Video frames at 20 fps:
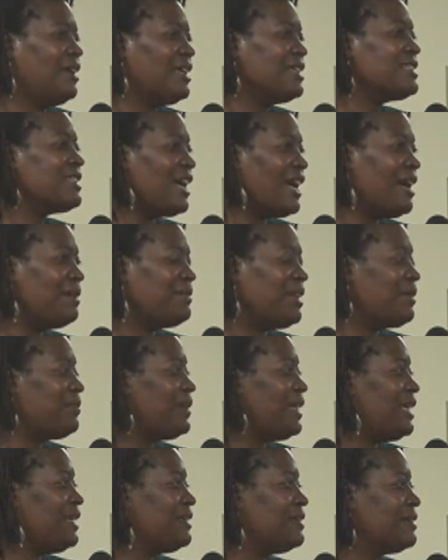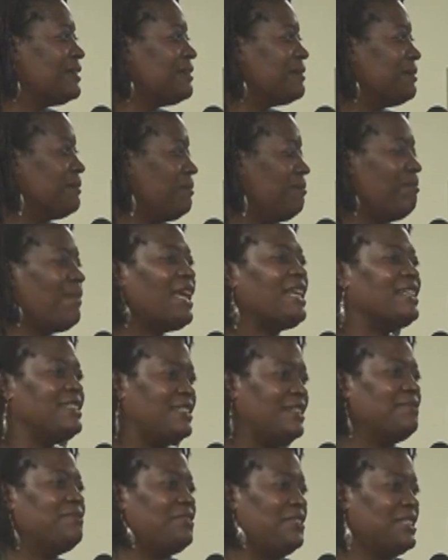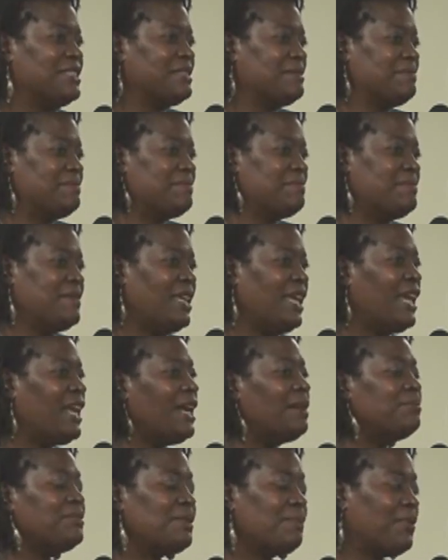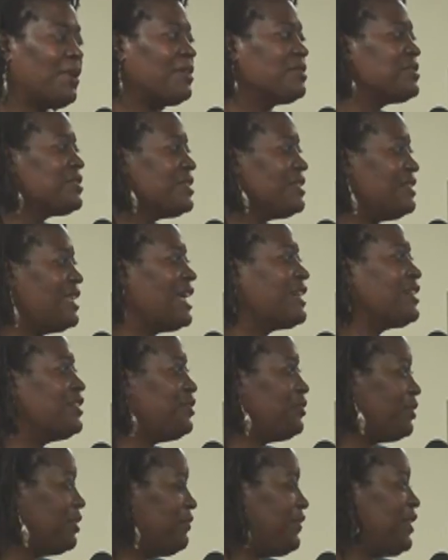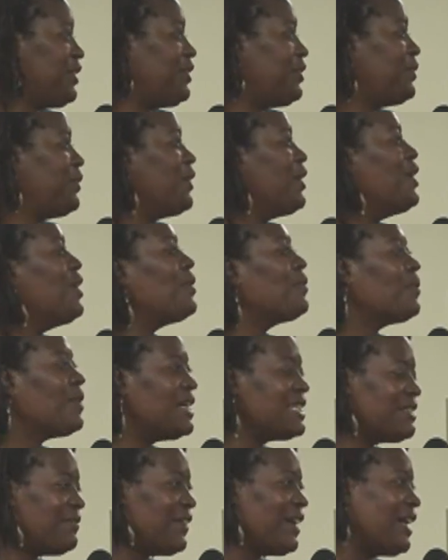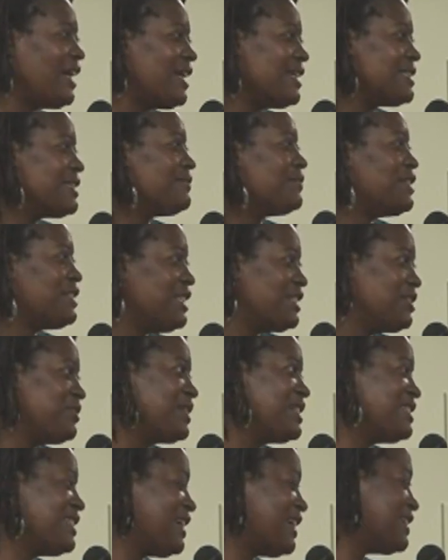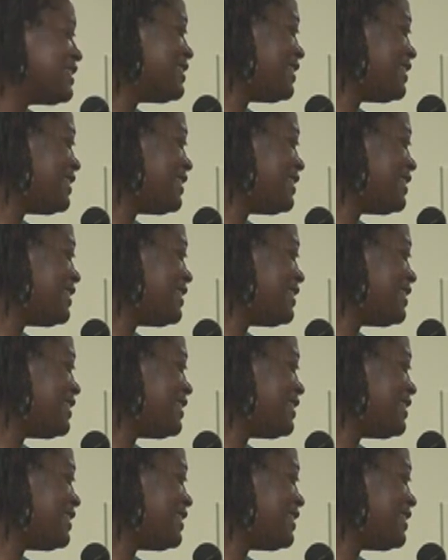It's time that we made a difference. And I'm the person that can do it for you, Russ for us, for District 6.